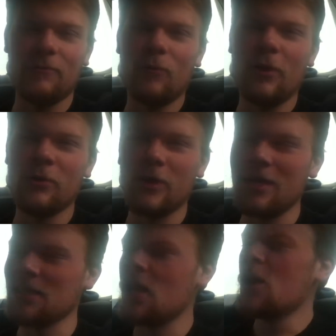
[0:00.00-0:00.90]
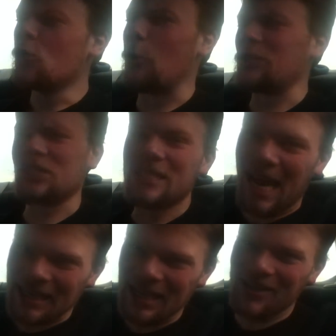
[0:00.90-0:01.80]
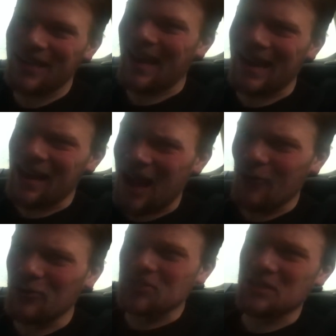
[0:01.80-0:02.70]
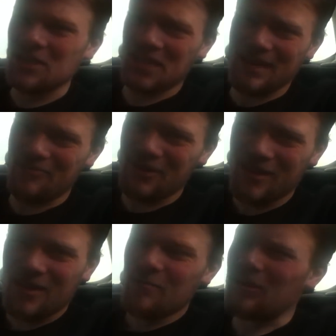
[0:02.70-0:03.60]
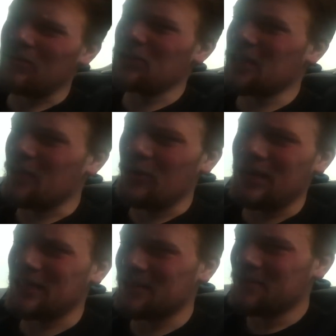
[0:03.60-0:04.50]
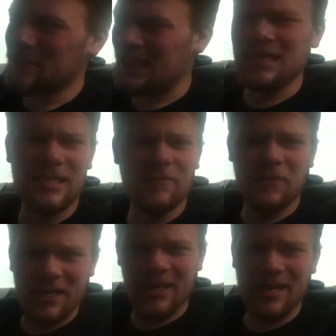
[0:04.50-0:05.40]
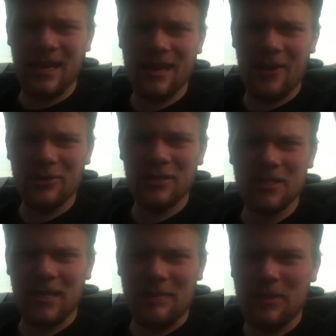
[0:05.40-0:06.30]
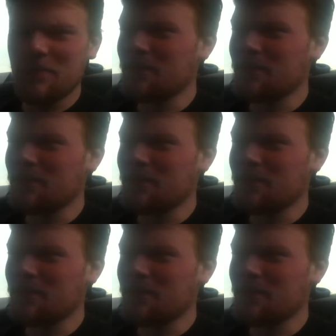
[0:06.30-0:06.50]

F1 race, which is technically 8 hours of sleep, but for some reason, it didn't feel like 8 hours of sleep.